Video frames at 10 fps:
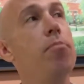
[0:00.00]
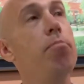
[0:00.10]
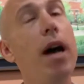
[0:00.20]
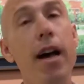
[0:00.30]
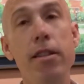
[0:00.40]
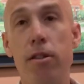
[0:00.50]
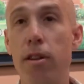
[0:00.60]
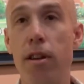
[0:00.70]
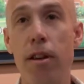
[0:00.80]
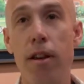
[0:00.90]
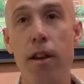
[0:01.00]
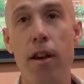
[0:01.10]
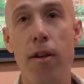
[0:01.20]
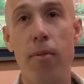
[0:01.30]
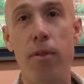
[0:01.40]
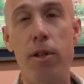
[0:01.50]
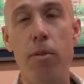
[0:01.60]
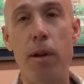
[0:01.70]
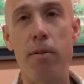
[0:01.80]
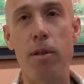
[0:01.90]
but we've still
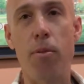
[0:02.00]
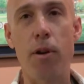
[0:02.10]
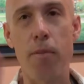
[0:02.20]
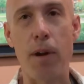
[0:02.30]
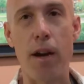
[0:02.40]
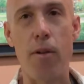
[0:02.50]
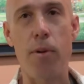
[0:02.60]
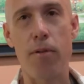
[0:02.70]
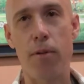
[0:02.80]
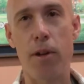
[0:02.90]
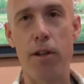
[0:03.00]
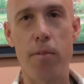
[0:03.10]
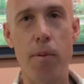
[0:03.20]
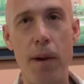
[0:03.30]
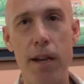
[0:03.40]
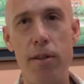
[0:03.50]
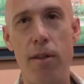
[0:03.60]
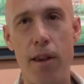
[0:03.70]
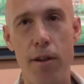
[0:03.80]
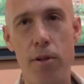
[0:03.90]
been supported by our wonderful customer base.
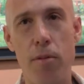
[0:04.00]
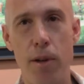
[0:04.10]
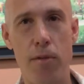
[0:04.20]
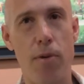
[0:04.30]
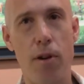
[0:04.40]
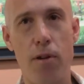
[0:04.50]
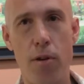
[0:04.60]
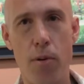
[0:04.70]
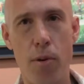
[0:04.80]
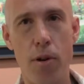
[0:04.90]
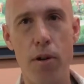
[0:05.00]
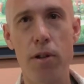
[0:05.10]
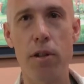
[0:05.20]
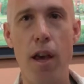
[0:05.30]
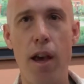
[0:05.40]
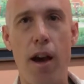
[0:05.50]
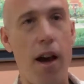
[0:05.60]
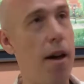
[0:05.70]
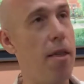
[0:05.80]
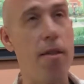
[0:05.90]
Thank you so much for all your orders.
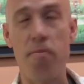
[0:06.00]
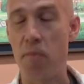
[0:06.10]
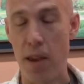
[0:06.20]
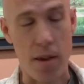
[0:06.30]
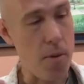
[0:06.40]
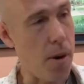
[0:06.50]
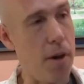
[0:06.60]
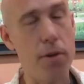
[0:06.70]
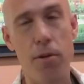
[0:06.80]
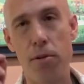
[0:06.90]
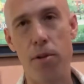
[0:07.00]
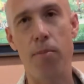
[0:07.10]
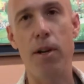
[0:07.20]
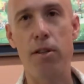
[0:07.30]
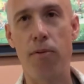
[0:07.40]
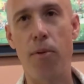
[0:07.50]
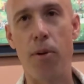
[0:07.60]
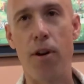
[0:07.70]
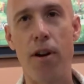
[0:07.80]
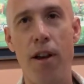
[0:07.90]
Uh, thank you also so much
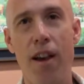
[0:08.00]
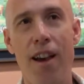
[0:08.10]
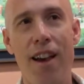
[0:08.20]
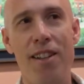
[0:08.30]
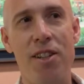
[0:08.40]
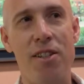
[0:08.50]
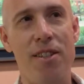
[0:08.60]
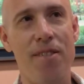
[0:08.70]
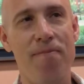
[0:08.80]
for just